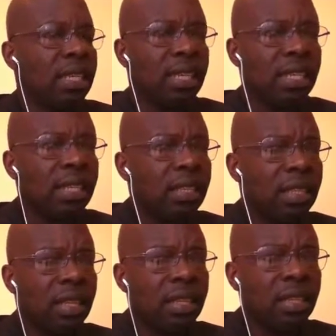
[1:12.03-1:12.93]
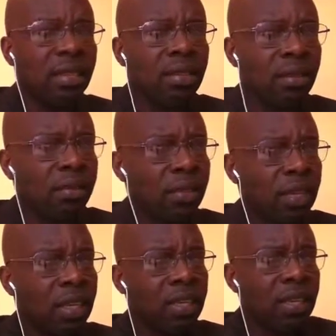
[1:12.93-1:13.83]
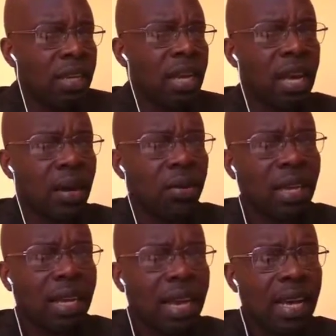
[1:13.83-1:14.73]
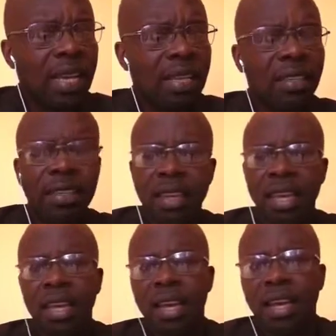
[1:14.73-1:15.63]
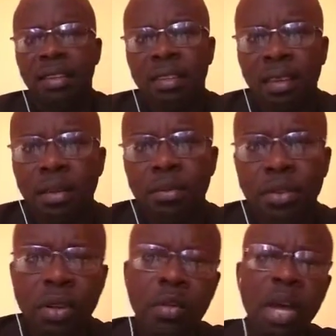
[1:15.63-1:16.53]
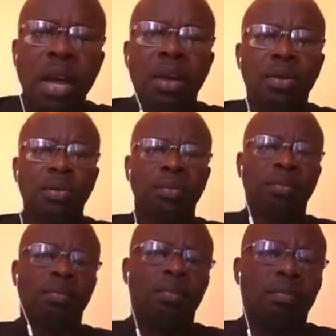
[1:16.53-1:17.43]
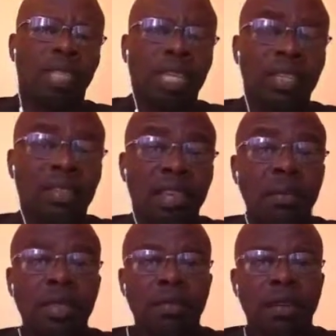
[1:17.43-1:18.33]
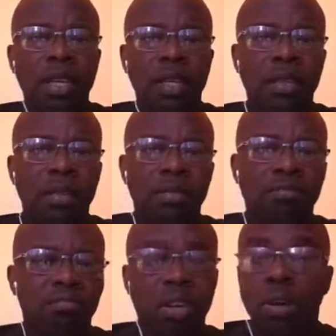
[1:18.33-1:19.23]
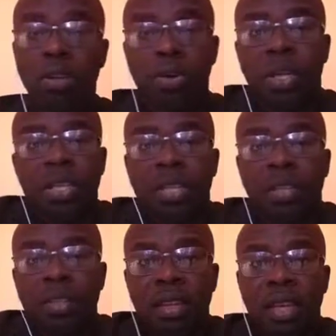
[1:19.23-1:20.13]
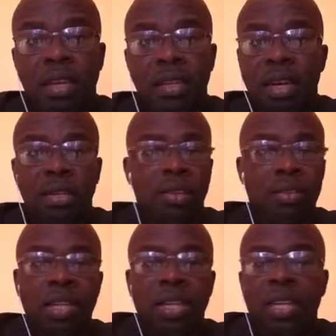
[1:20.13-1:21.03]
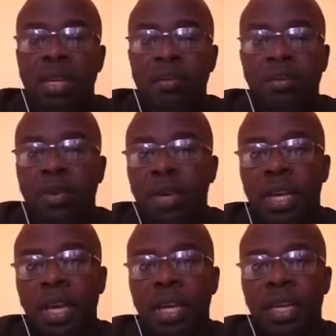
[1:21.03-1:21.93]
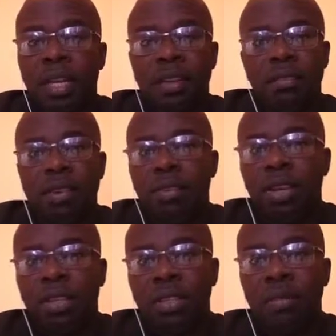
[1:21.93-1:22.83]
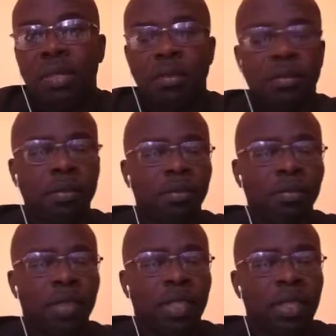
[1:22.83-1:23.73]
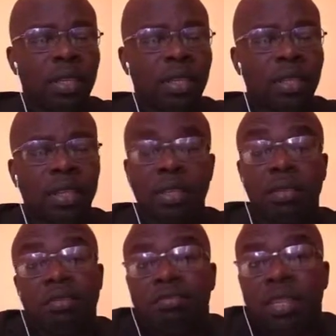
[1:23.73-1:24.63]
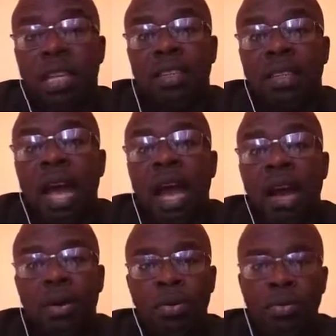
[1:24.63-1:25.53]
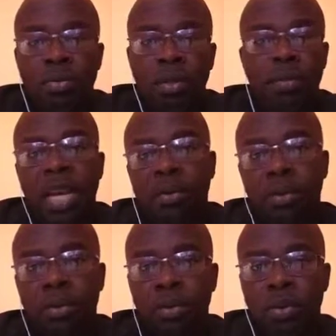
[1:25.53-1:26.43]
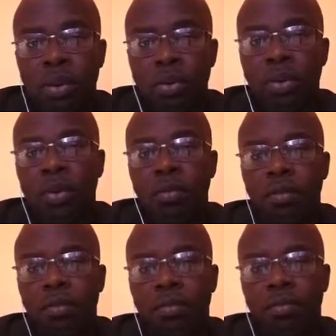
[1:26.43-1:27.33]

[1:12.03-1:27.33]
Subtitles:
the details of sin is in now. The cunning snake has somehow deceptively, God created the snake. God created him very cunning and very deceptive, and that is how the Bible sort of